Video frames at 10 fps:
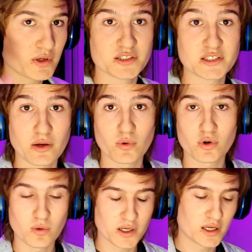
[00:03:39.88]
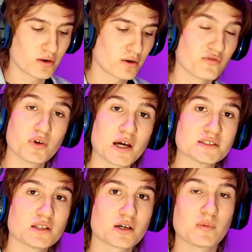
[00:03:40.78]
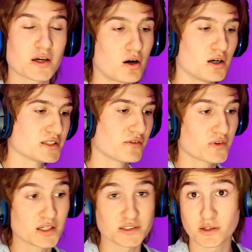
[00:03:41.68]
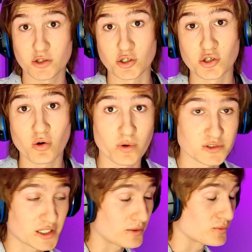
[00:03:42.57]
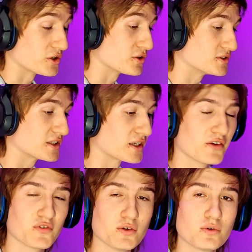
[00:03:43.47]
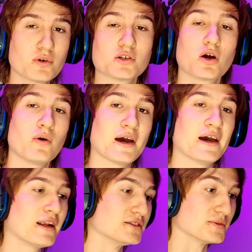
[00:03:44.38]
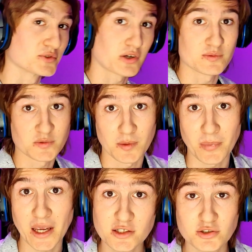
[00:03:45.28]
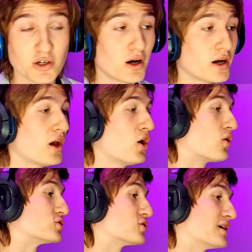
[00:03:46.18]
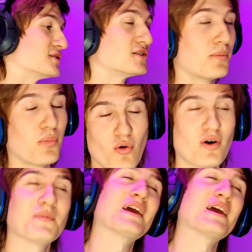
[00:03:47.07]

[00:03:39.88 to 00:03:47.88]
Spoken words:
wanted to say real quick here, if you guys like my content, if you guys like the tutorials that I'm producing, if you could go ahead and subscribe to my Patreon or try to support